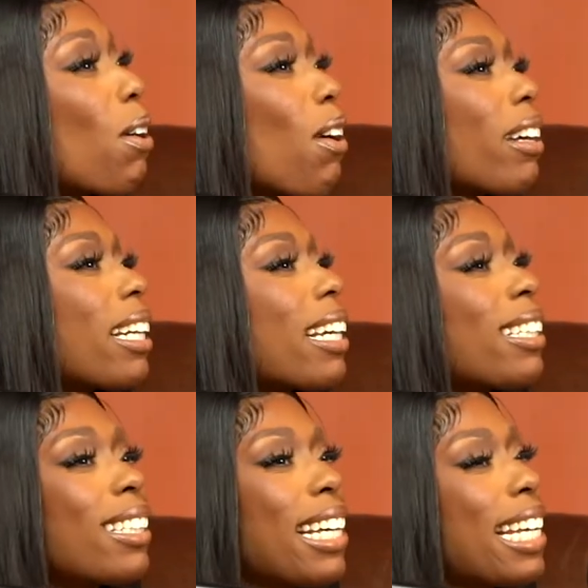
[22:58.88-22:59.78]
call. Like,
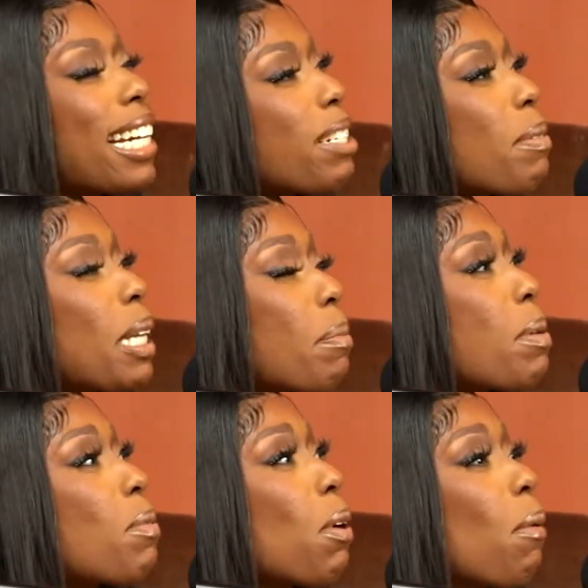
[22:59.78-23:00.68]
and I just be letting
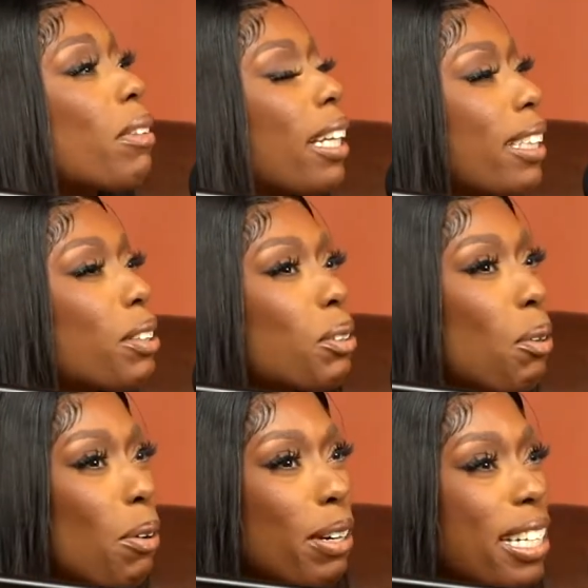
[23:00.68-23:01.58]
people go with their
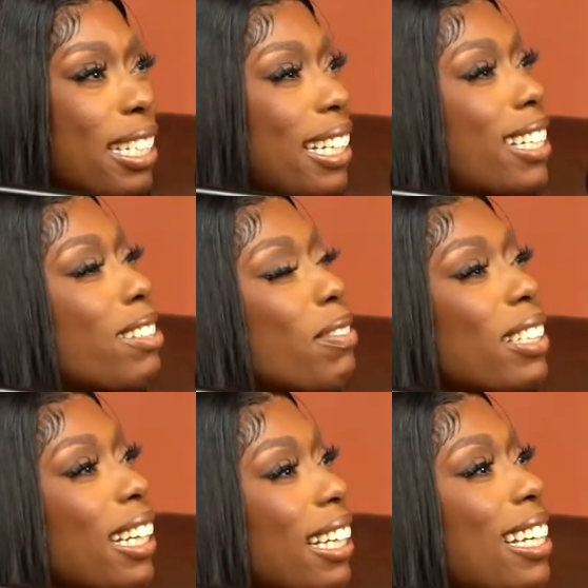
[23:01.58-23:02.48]
stories. And I just be like,